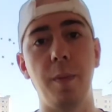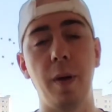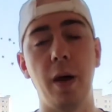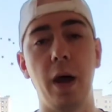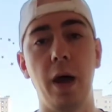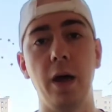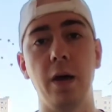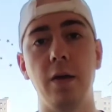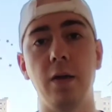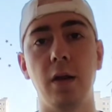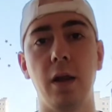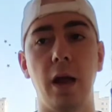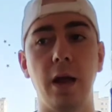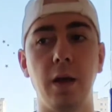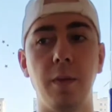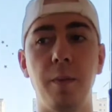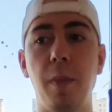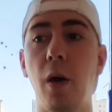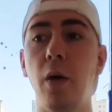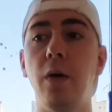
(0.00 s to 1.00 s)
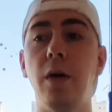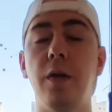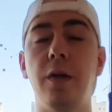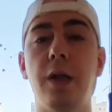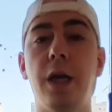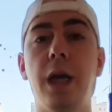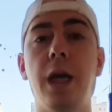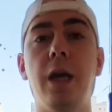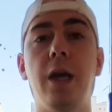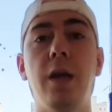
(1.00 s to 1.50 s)
perks like
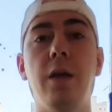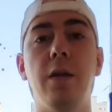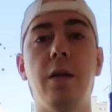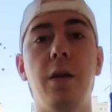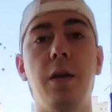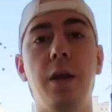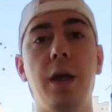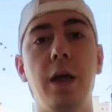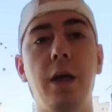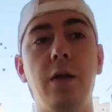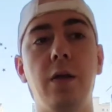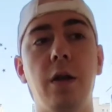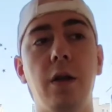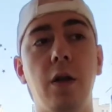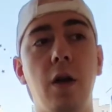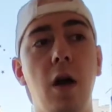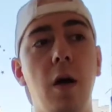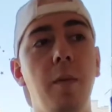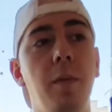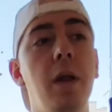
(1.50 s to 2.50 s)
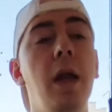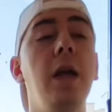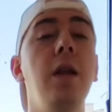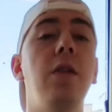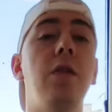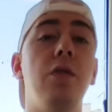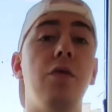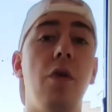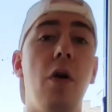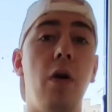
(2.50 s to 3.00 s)
bonuses and things that come
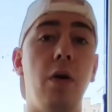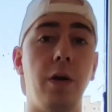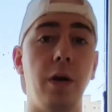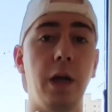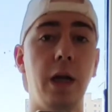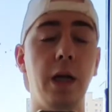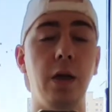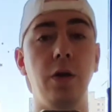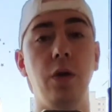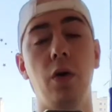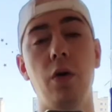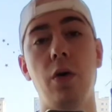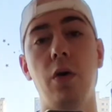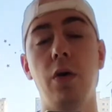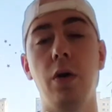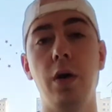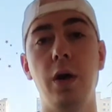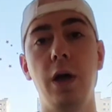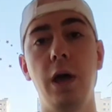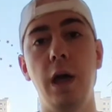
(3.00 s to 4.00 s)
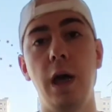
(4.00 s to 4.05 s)
later on in your